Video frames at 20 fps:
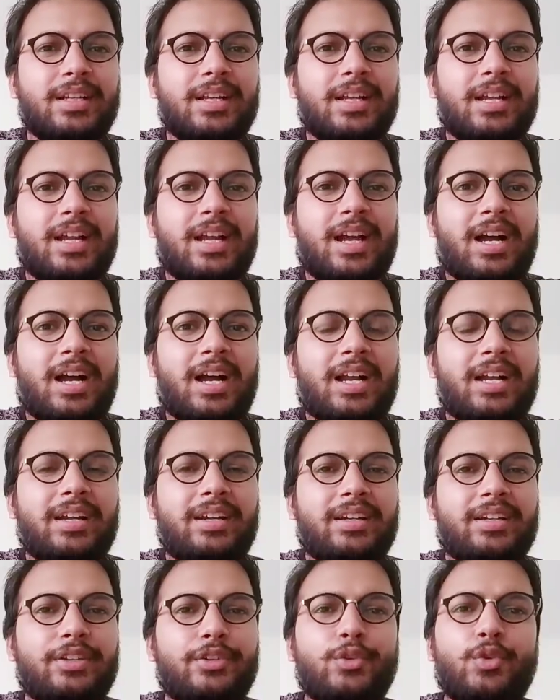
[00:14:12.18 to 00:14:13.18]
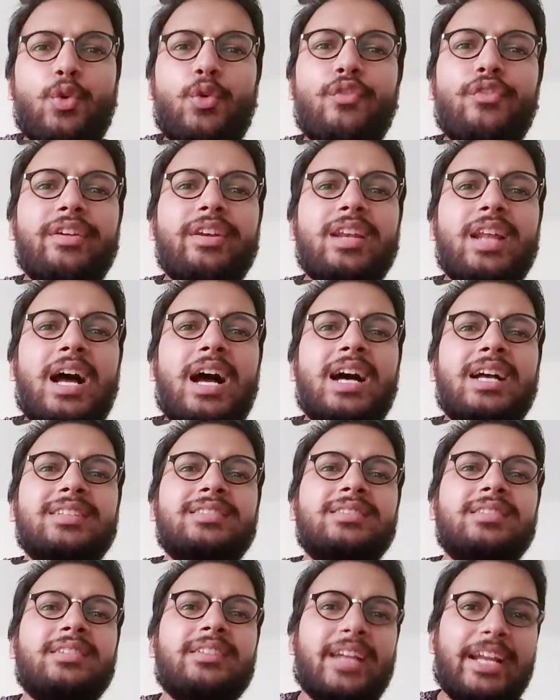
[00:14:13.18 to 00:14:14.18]
and no one has
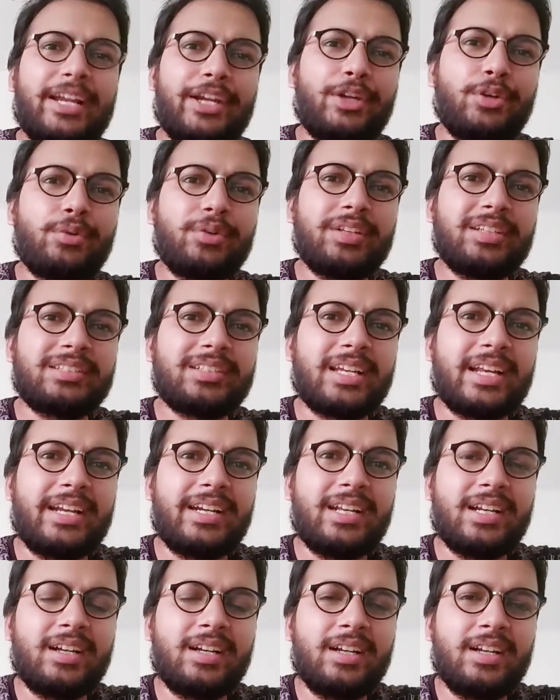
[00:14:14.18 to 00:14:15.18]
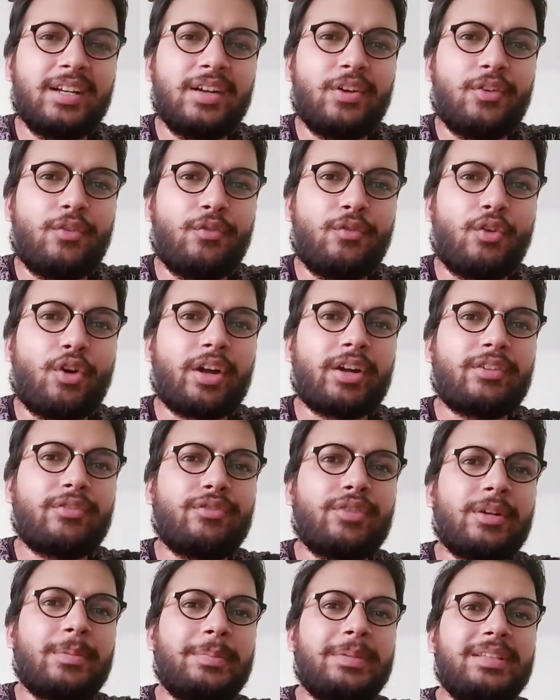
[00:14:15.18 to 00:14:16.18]
the right to decide what
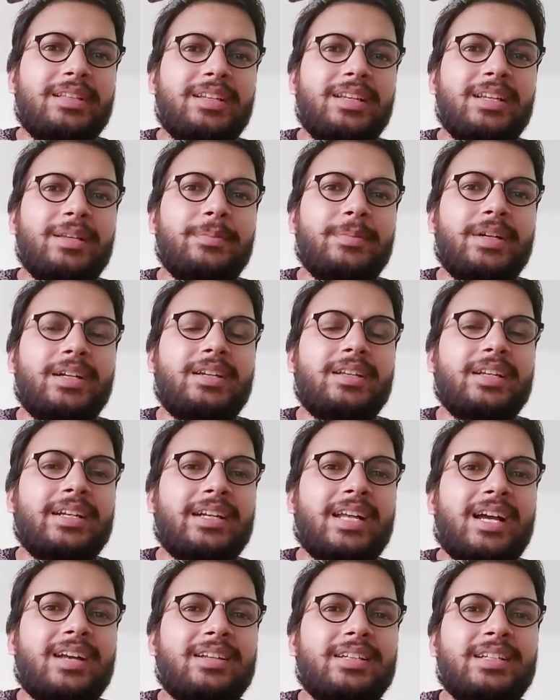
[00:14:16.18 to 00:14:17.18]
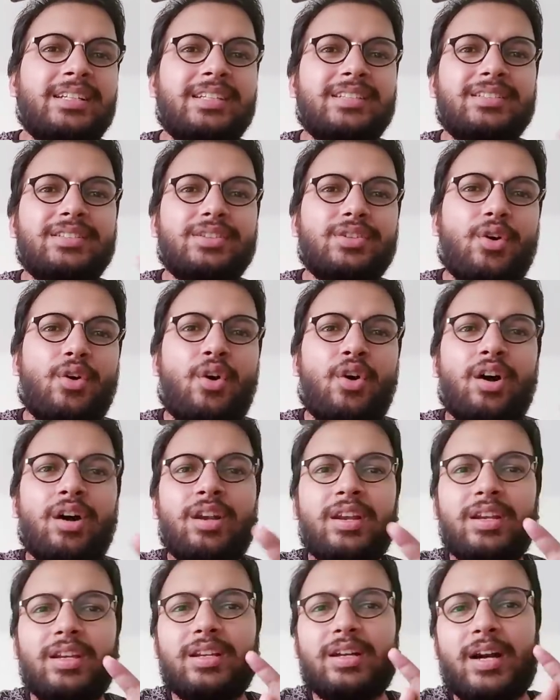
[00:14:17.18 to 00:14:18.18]
will be the limit. It is
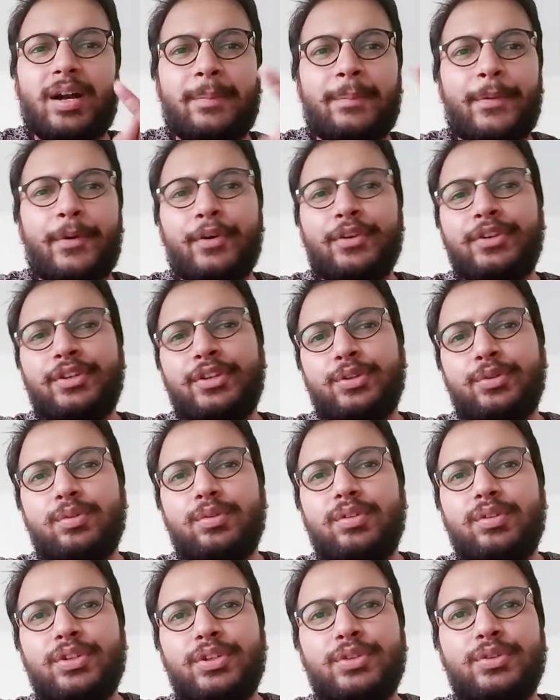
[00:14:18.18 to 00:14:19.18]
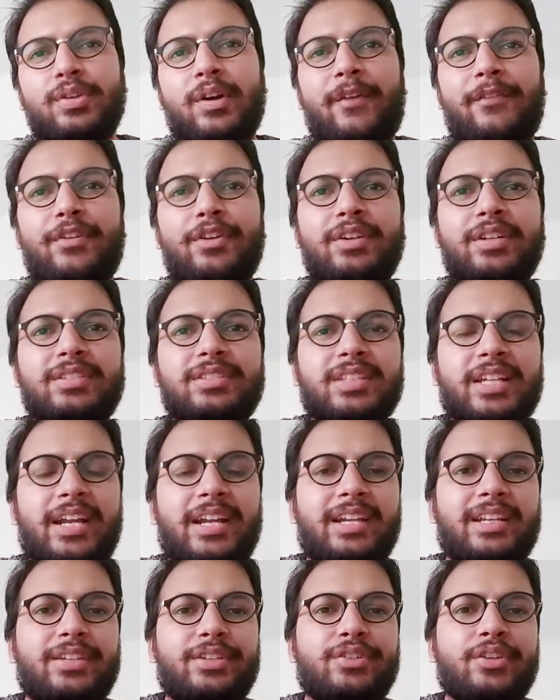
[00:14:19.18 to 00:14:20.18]
all upon you. You have to decide.
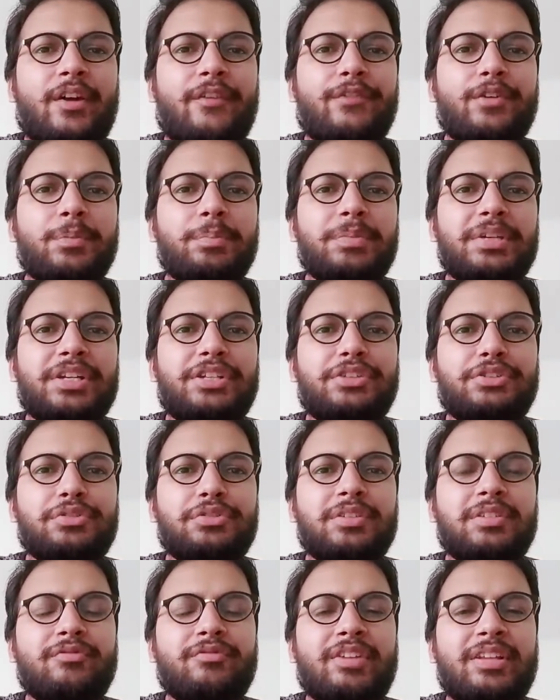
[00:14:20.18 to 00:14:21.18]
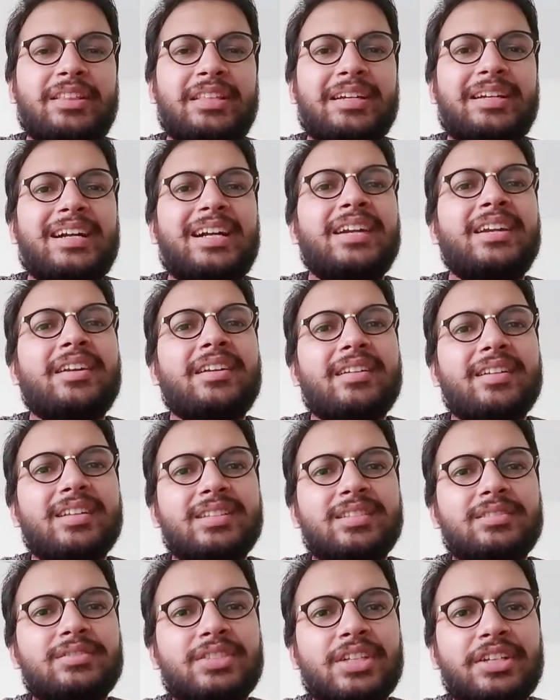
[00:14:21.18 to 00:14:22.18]
You have to make sure when the country is
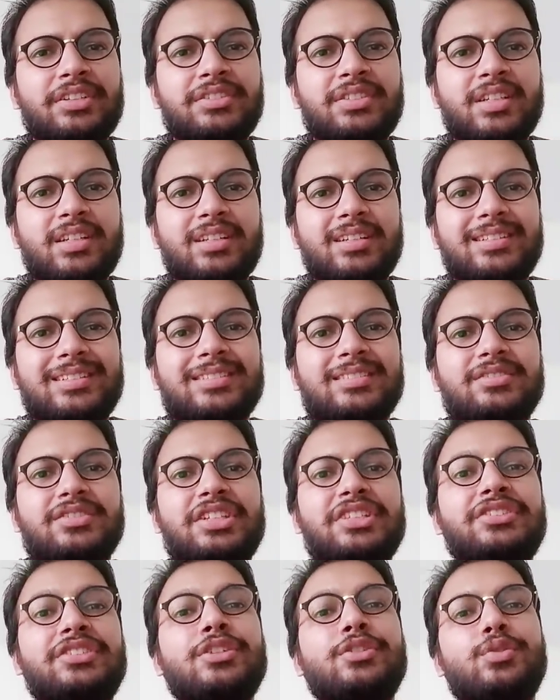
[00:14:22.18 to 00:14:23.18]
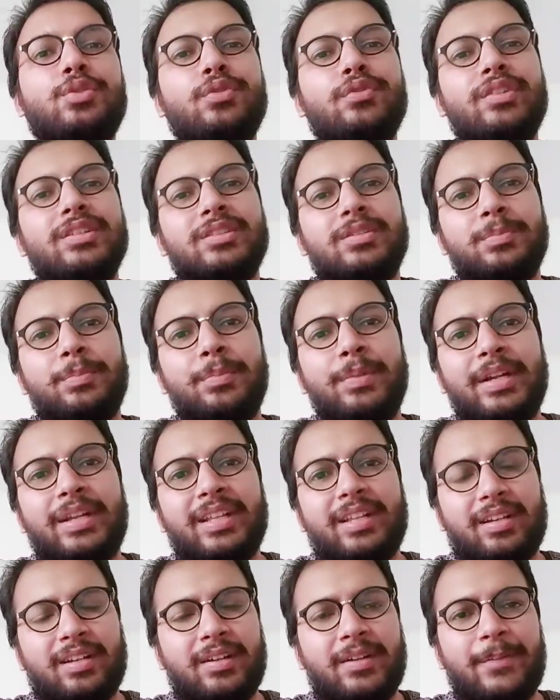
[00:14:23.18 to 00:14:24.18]
changing, it's changing towards better.
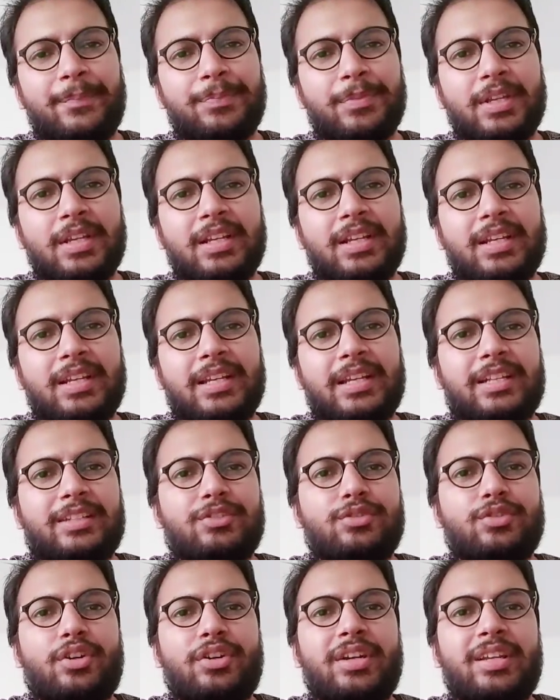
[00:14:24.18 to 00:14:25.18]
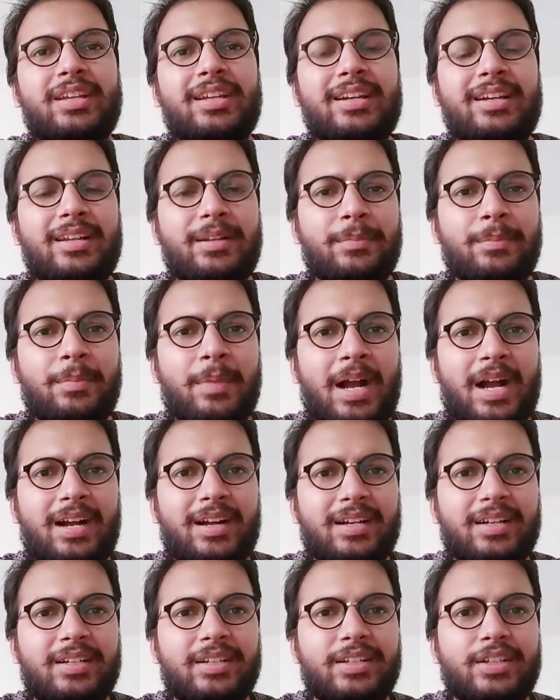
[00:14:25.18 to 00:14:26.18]
It's not degrading back.
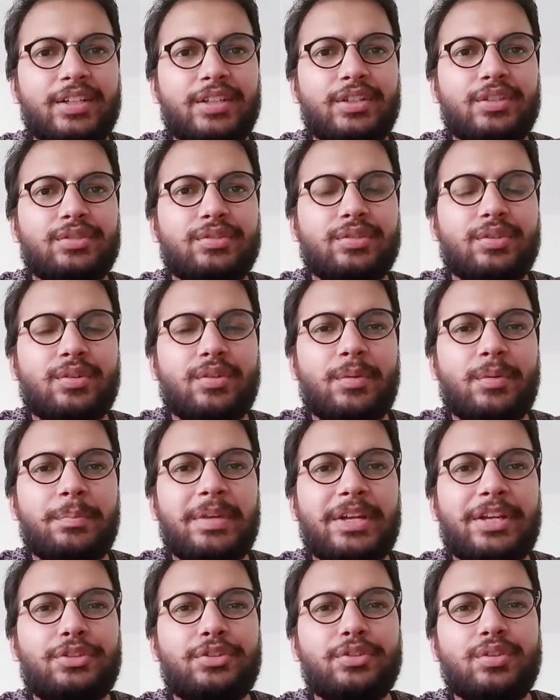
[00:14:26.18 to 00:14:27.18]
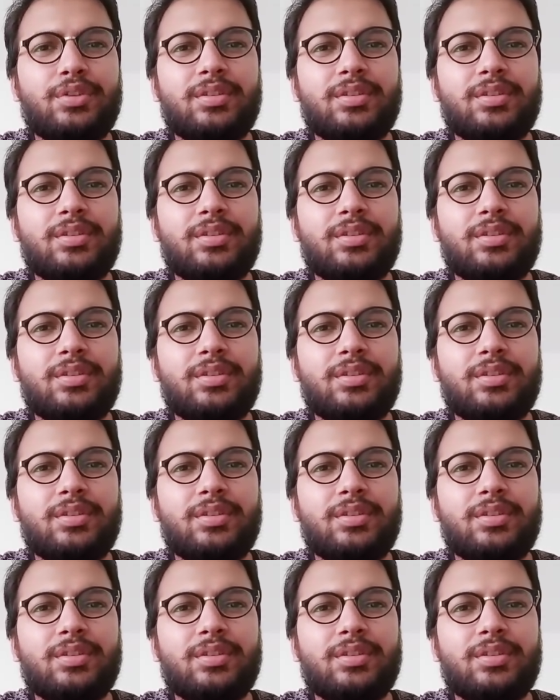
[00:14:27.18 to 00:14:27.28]
So make sure,